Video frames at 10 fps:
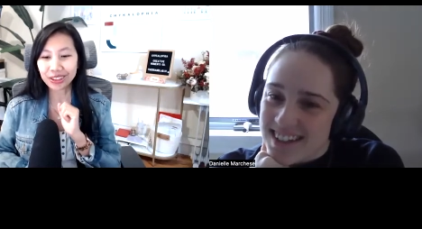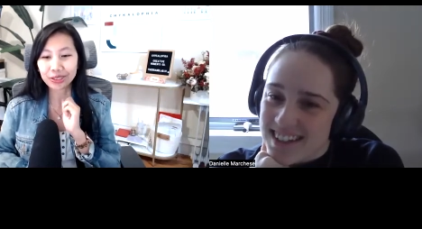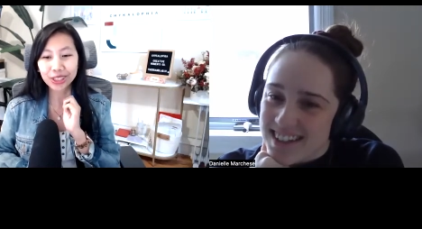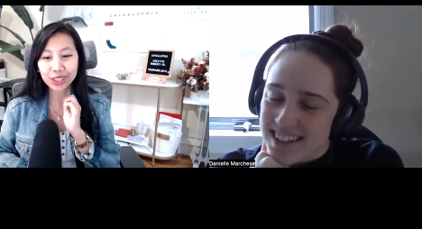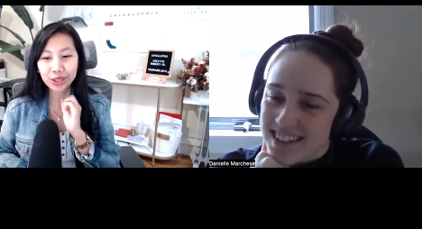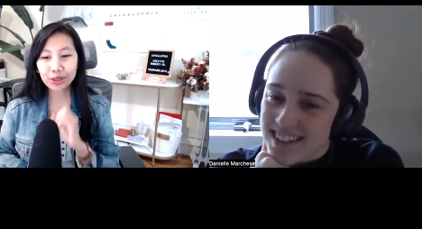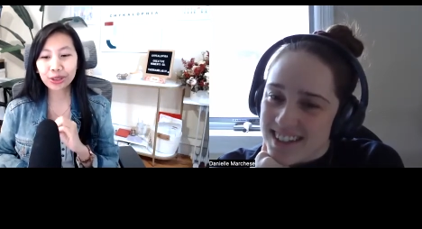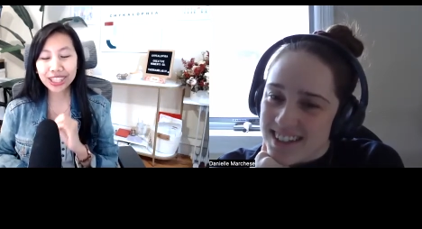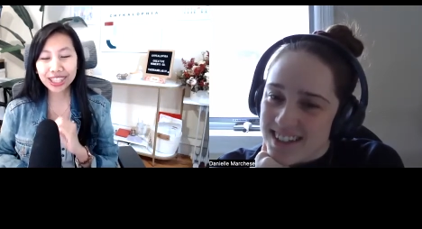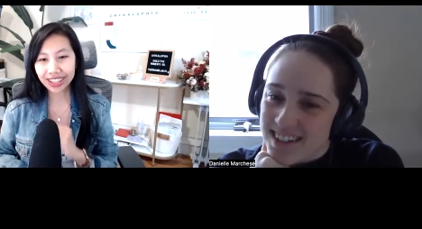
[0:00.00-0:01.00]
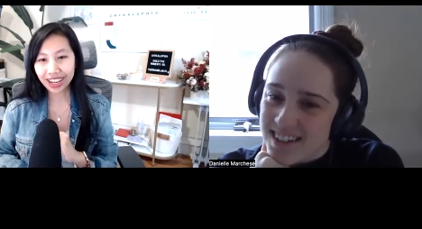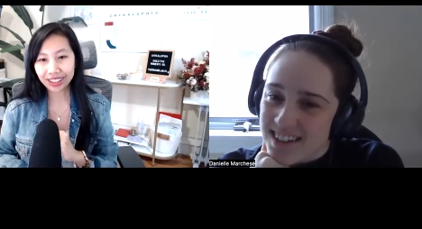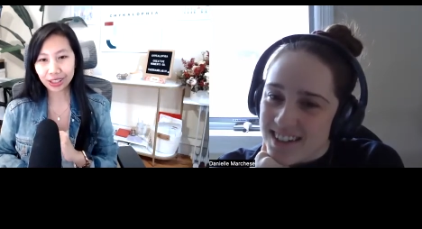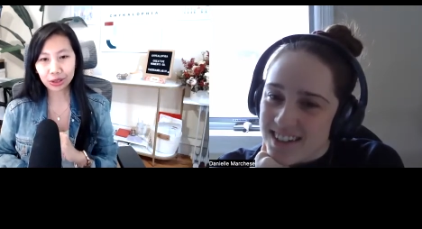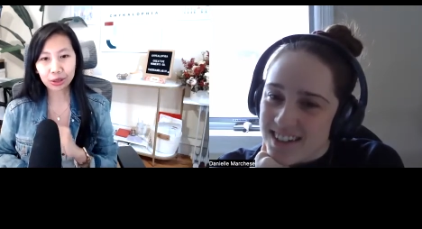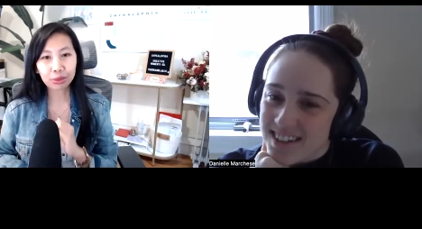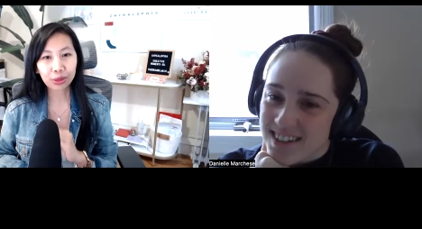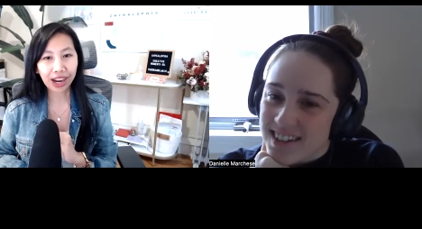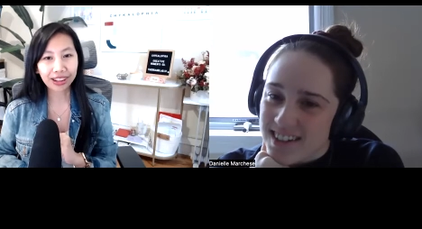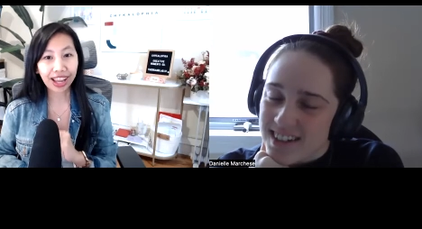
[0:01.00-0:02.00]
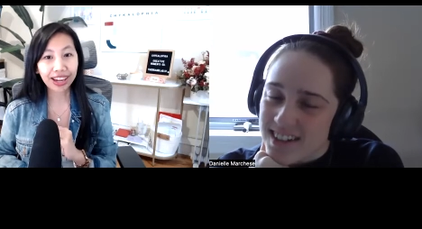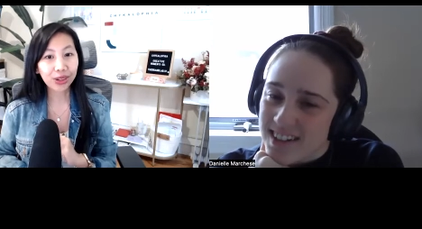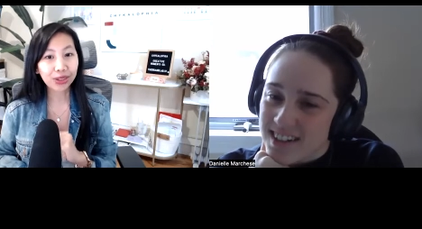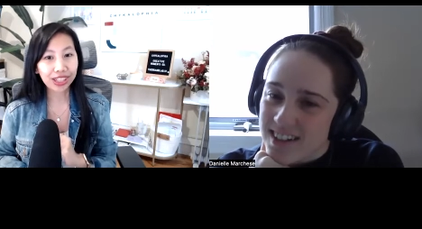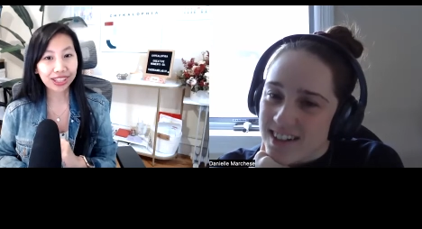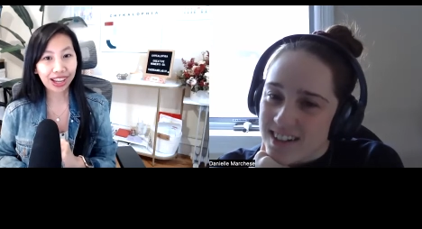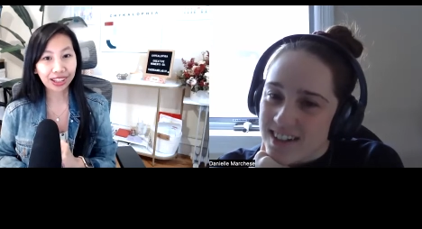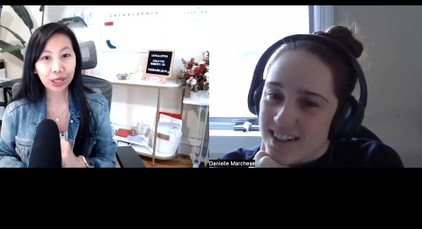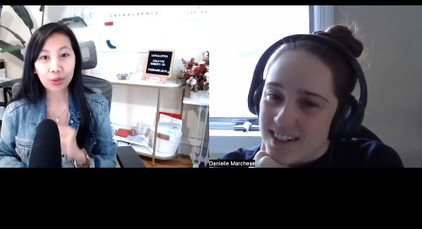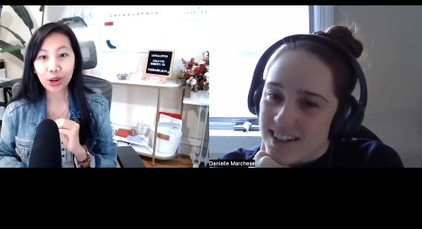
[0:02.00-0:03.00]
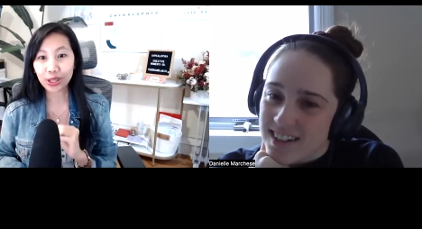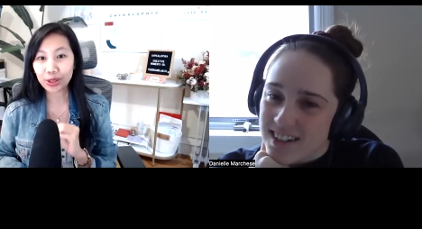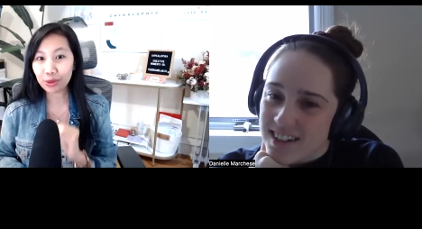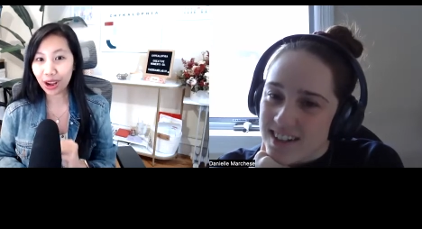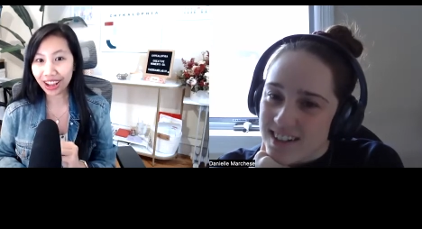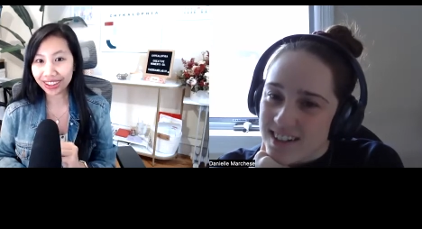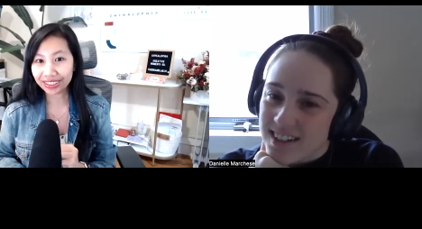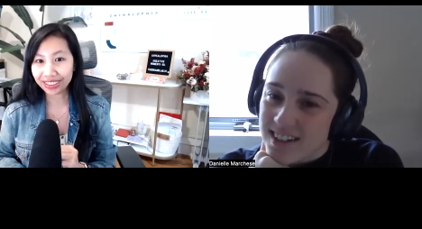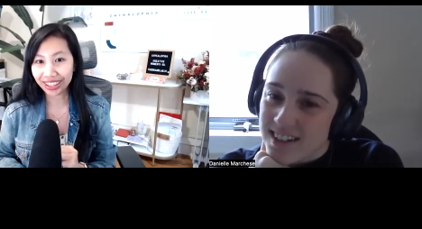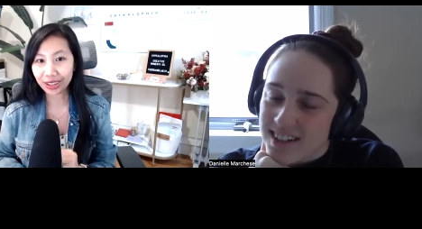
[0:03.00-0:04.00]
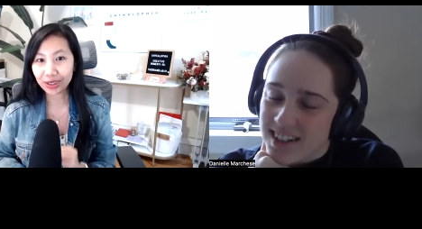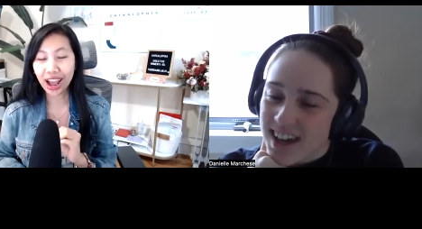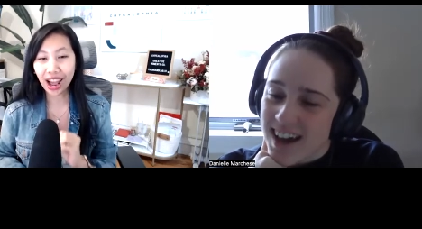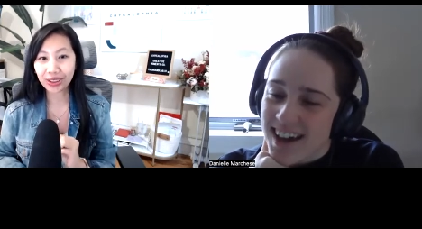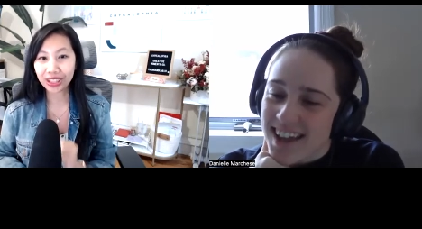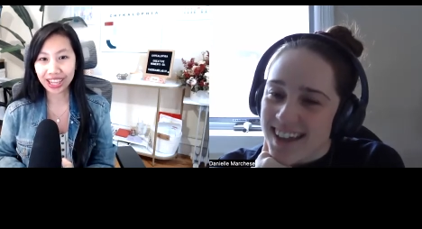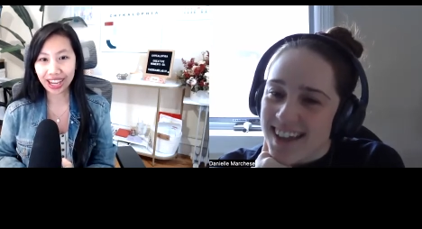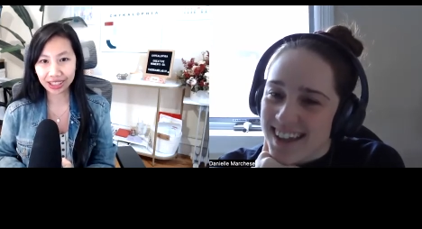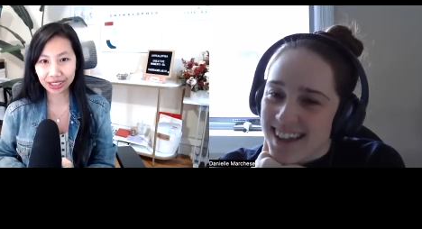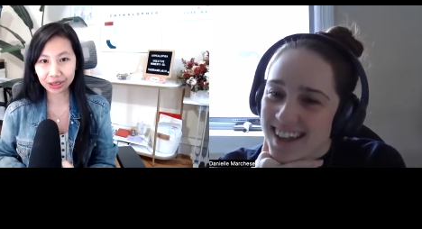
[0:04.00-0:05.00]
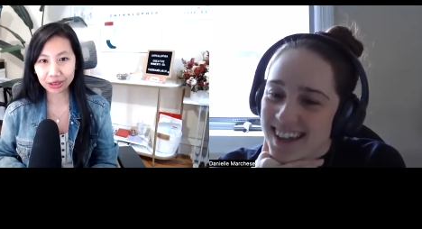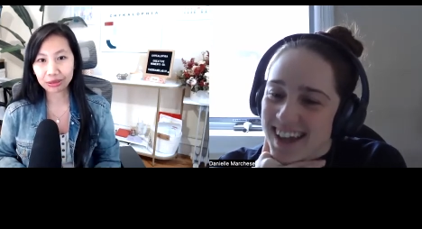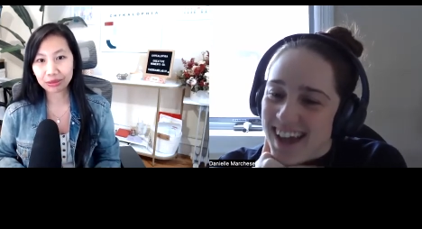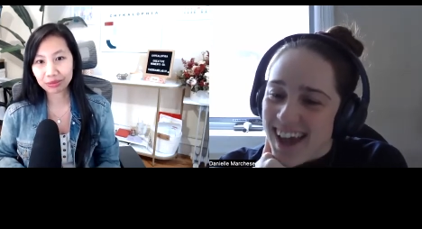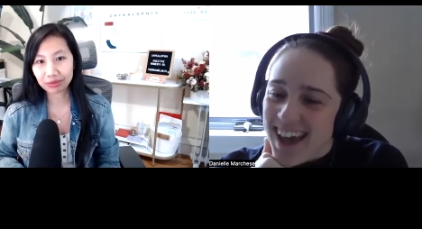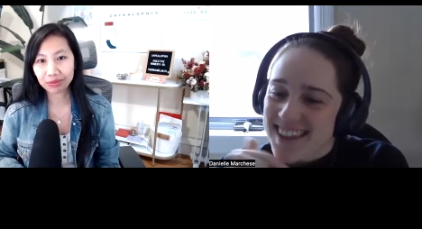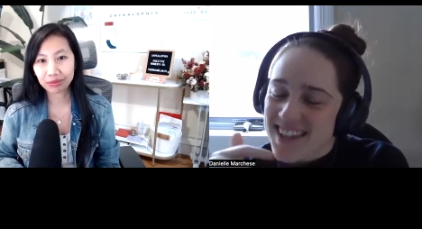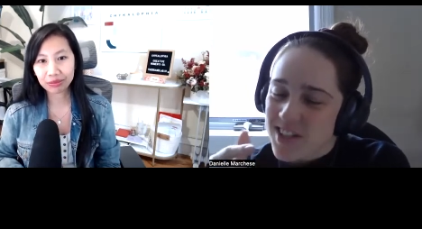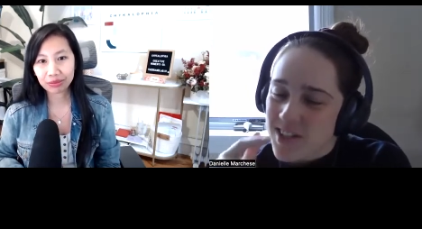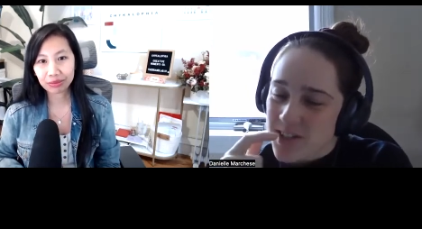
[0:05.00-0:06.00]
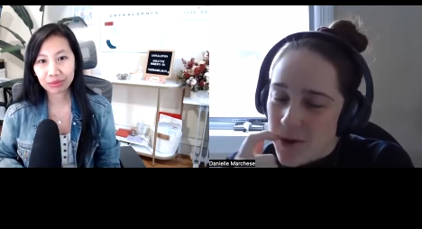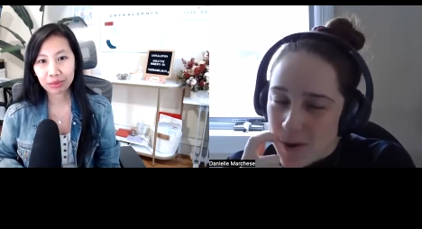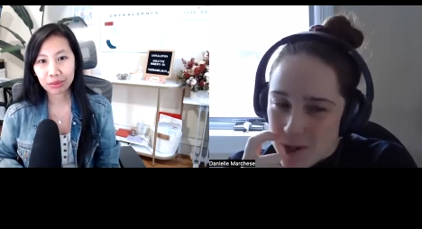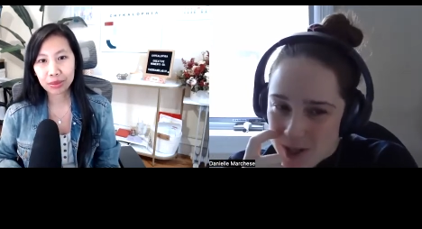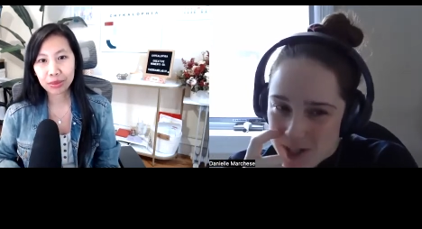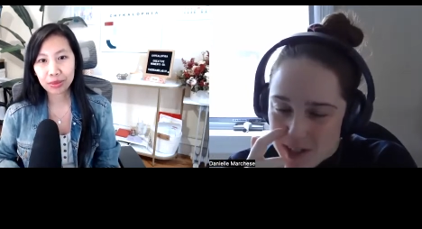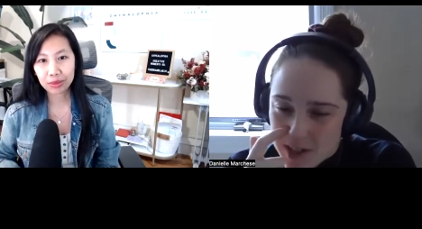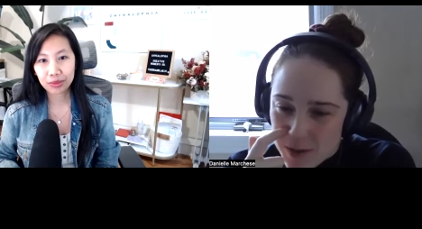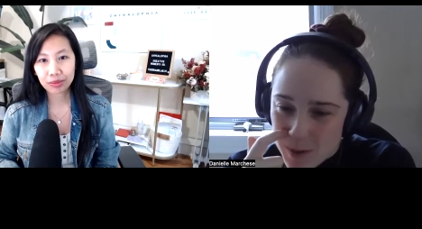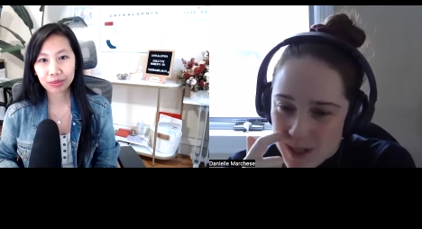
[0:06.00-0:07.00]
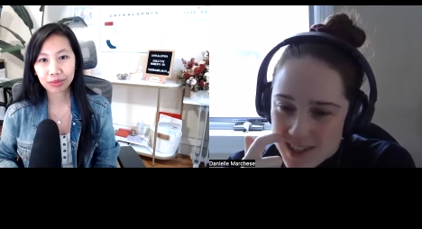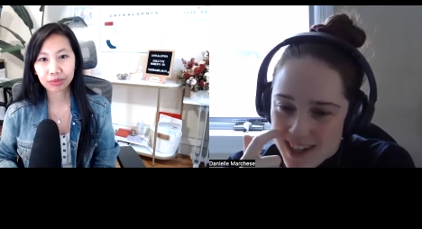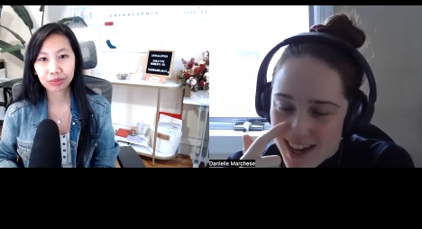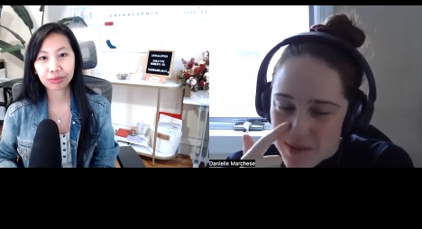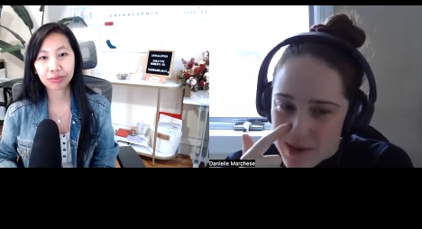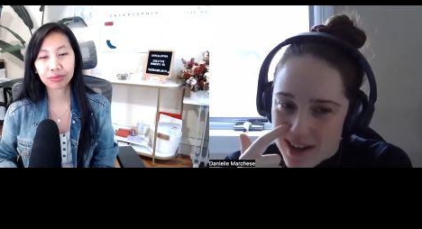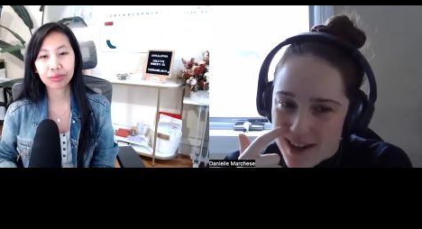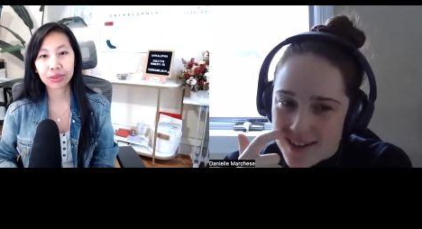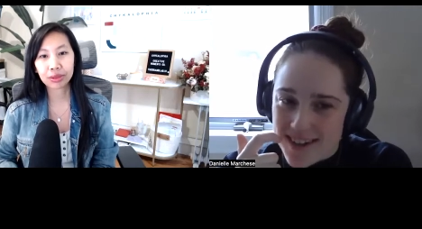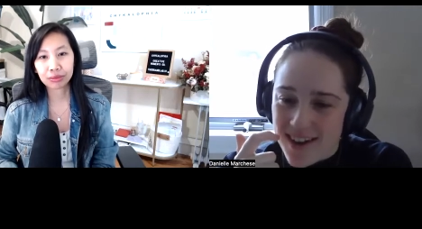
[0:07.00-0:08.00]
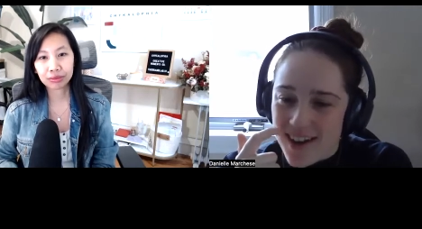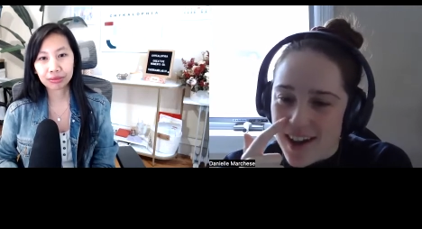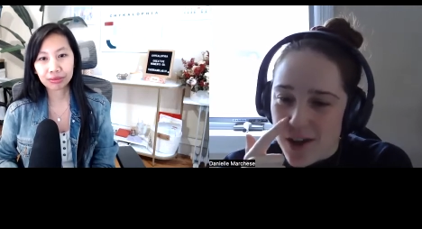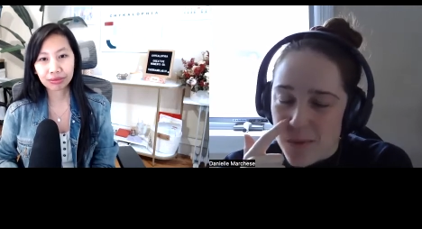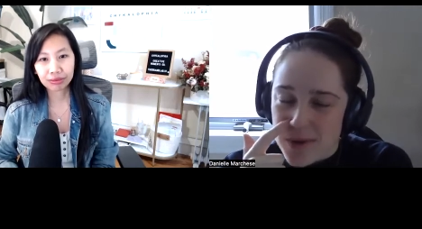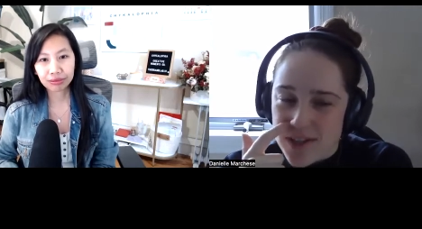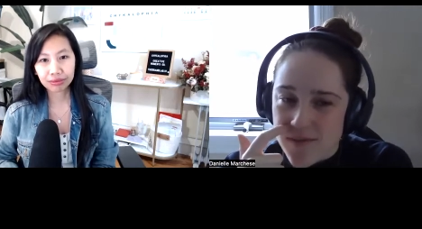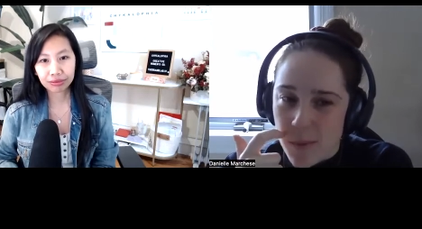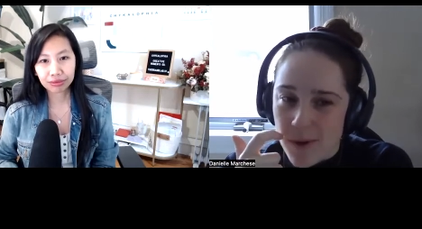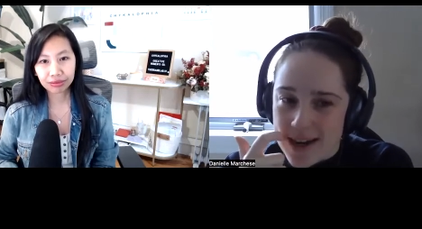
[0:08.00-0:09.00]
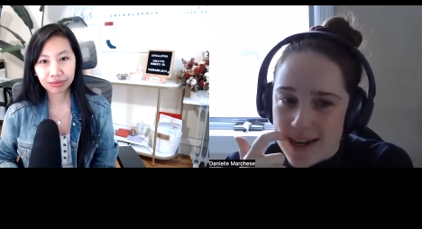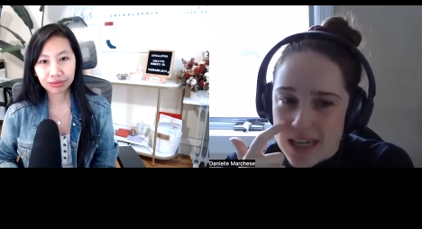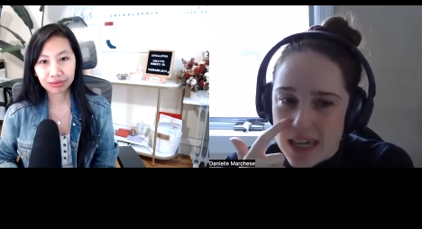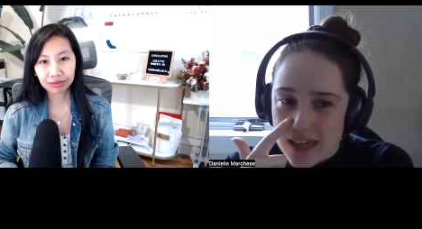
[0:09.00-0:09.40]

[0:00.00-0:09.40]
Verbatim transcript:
Speaker 1: you feel truly connected to the brand that knows exactly what you want, right? And how yeah. to guide
Speaker 2: you. This is so interesting too, because I mean, as a I call myself a brand